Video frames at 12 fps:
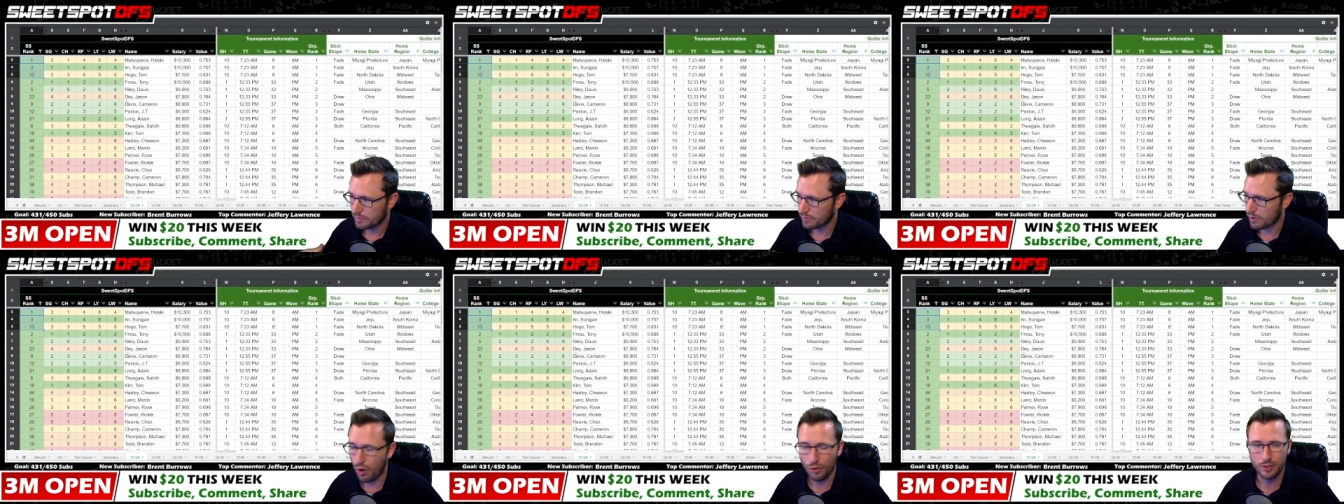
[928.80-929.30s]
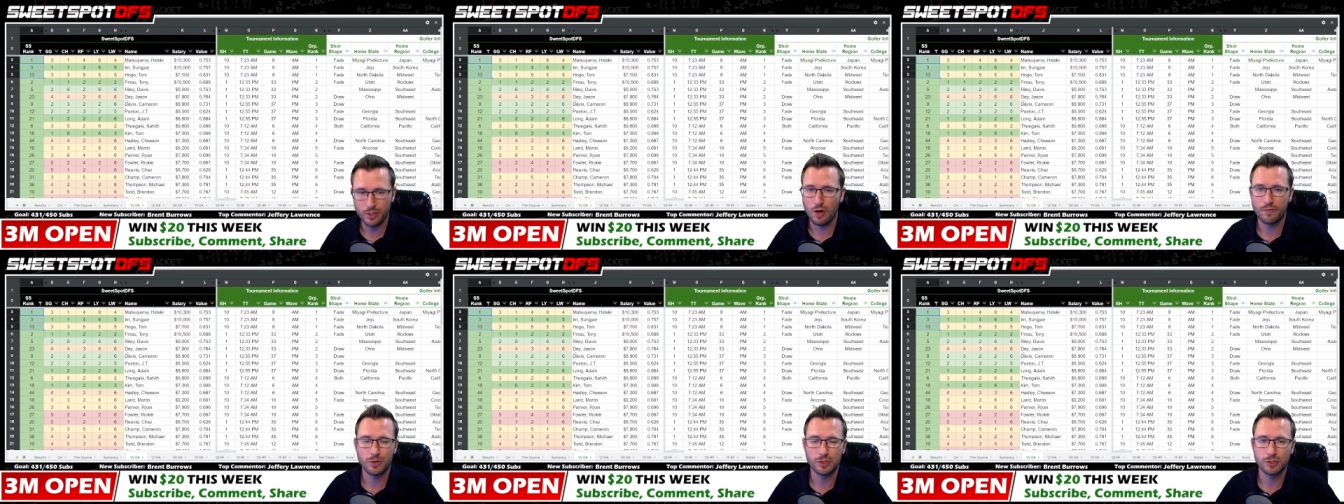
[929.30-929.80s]
all the
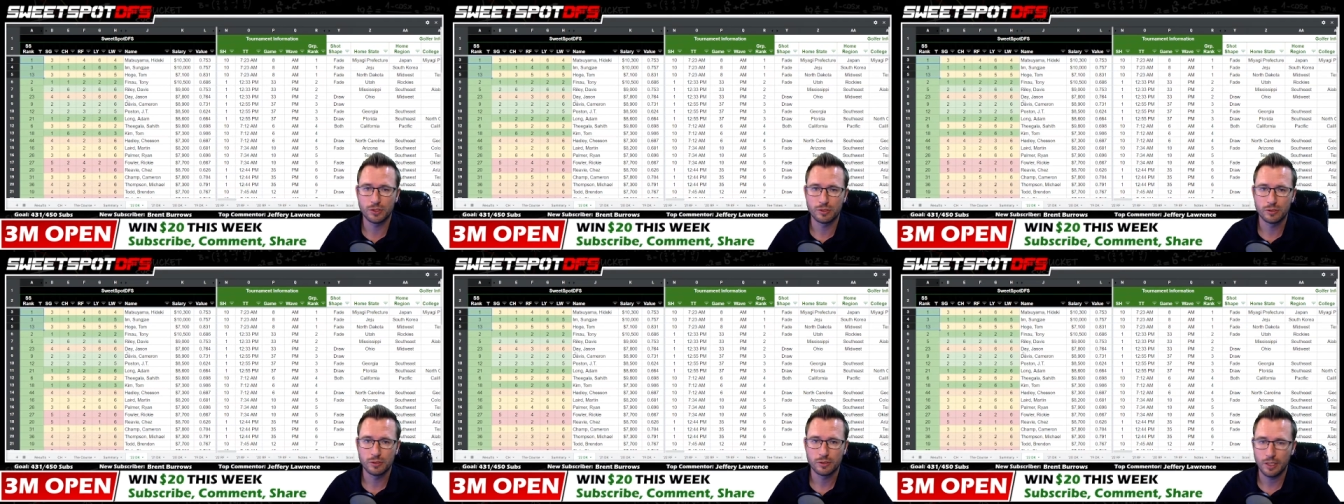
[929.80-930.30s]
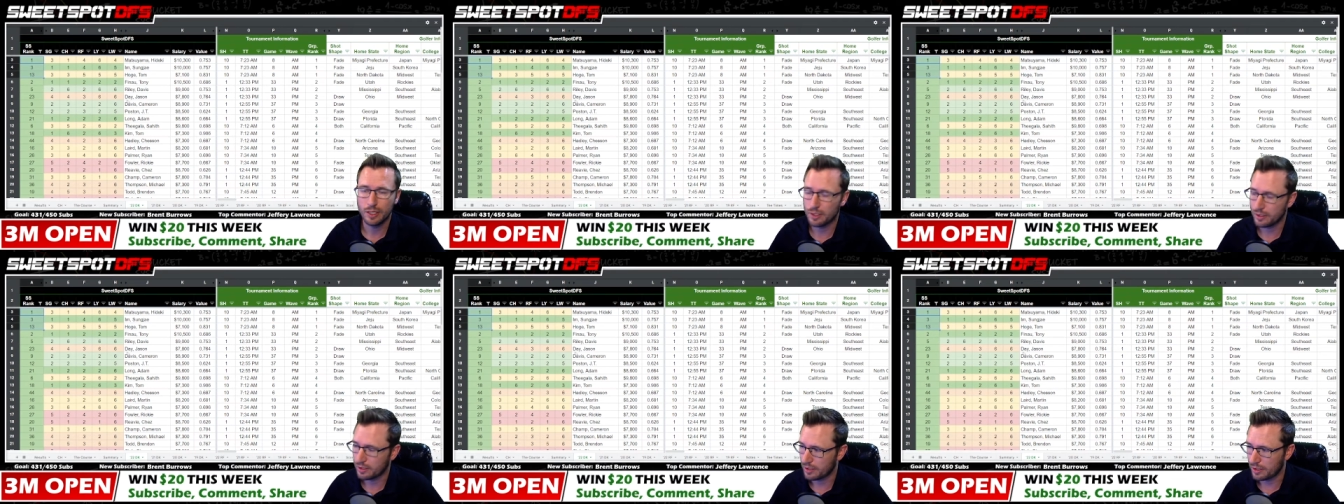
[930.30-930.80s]
golfers
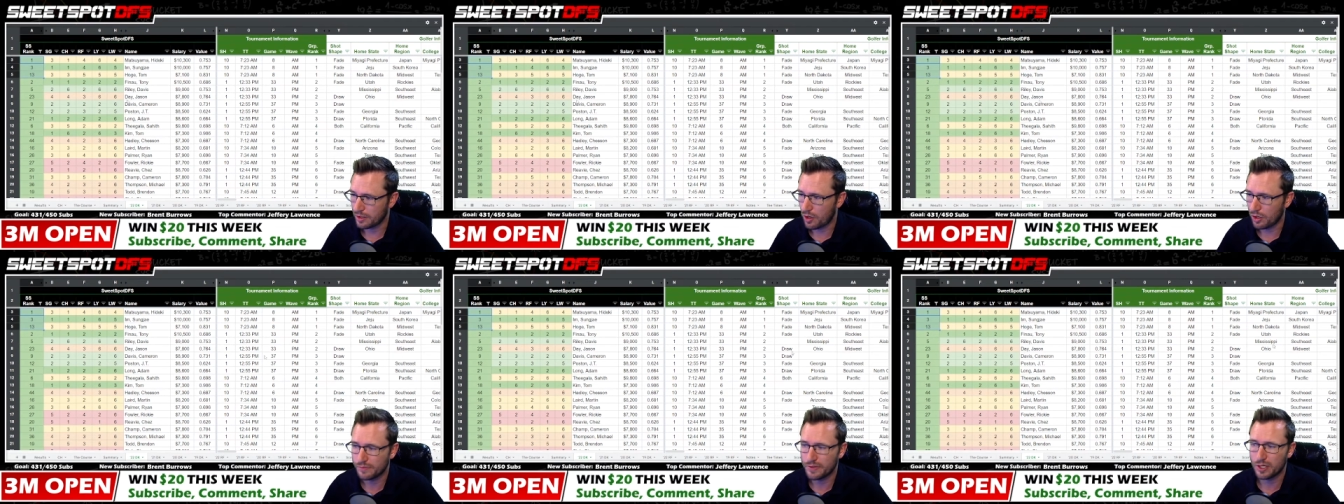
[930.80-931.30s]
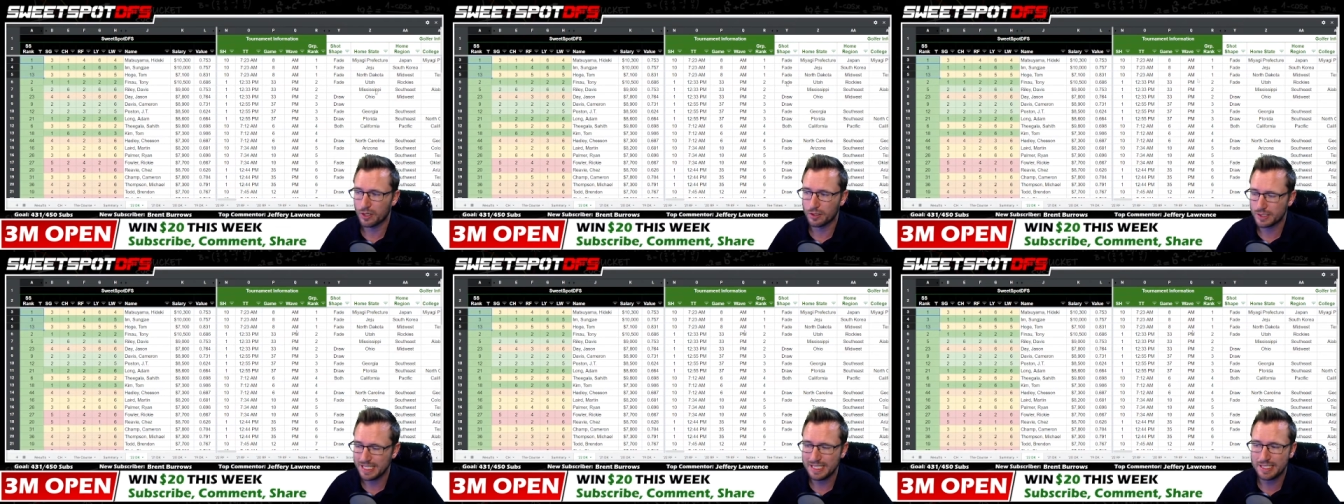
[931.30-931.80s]
in, in all of their
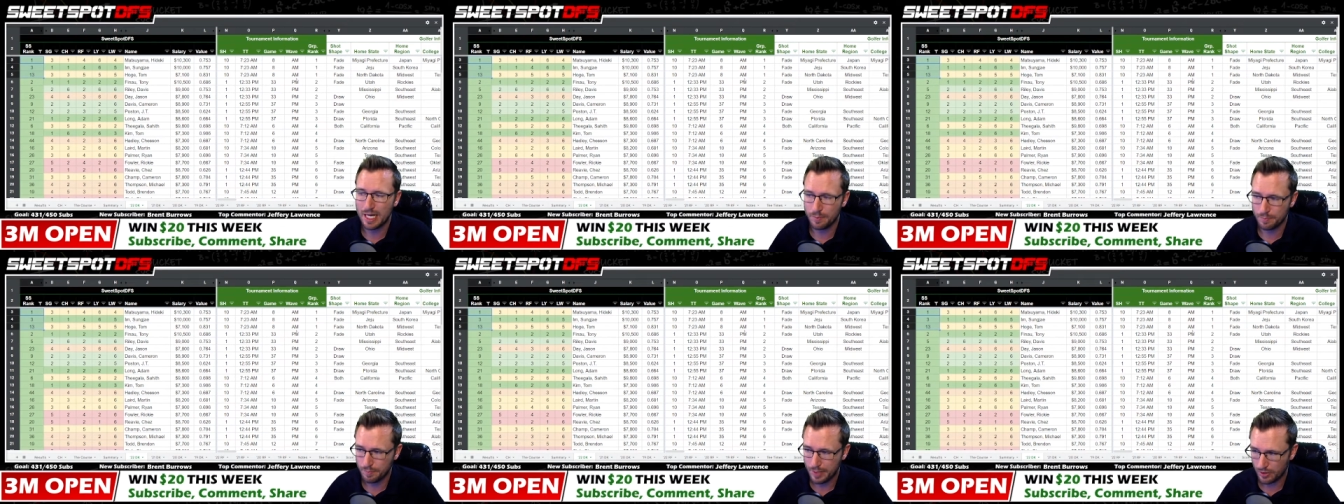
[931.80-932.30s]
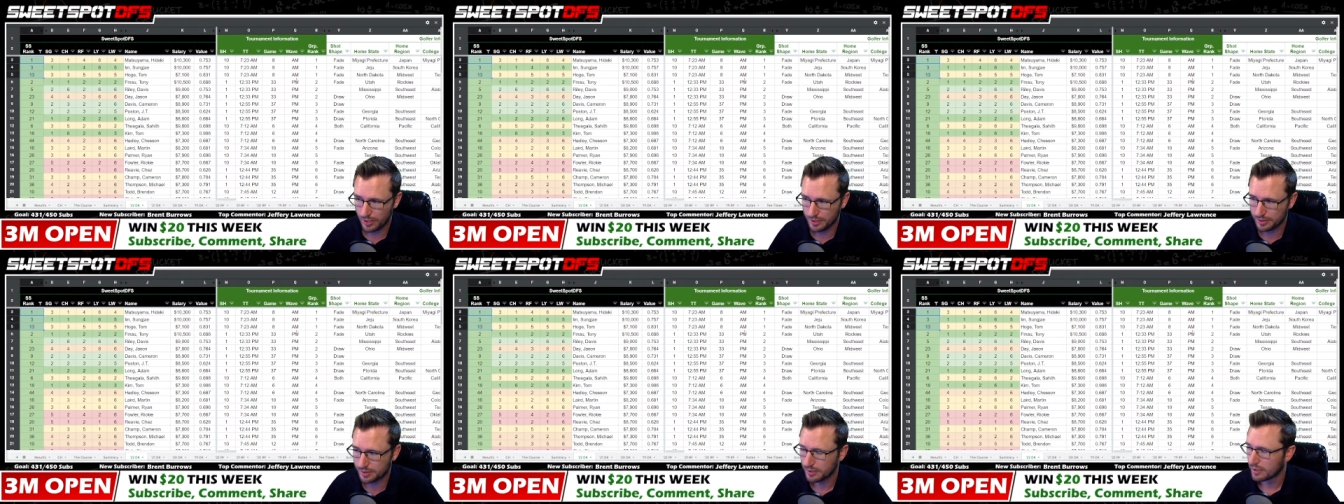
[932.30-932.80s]
tee time
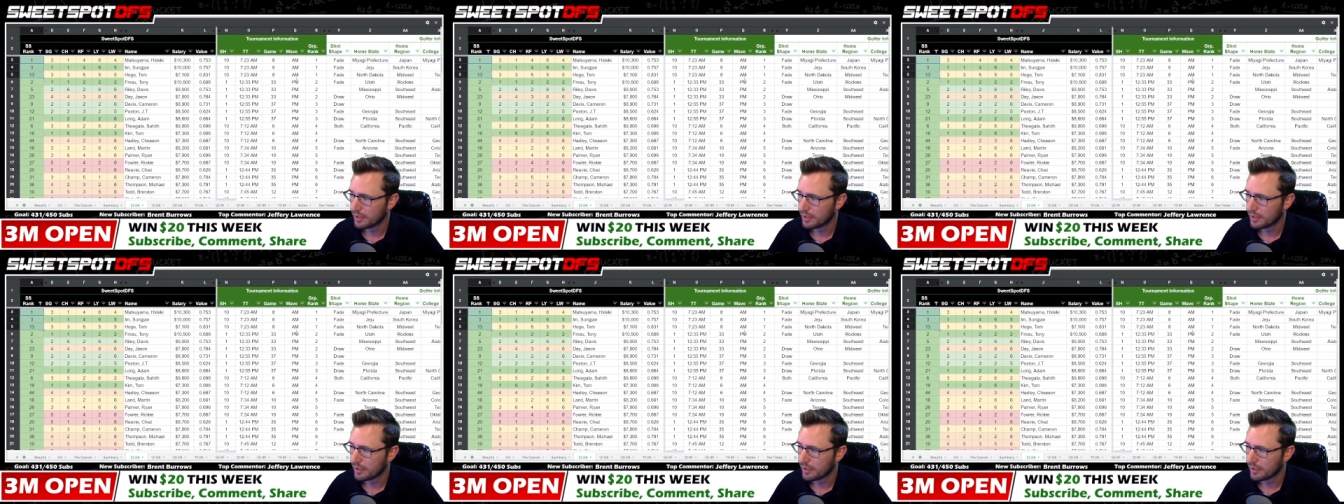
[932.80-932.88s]
pairings,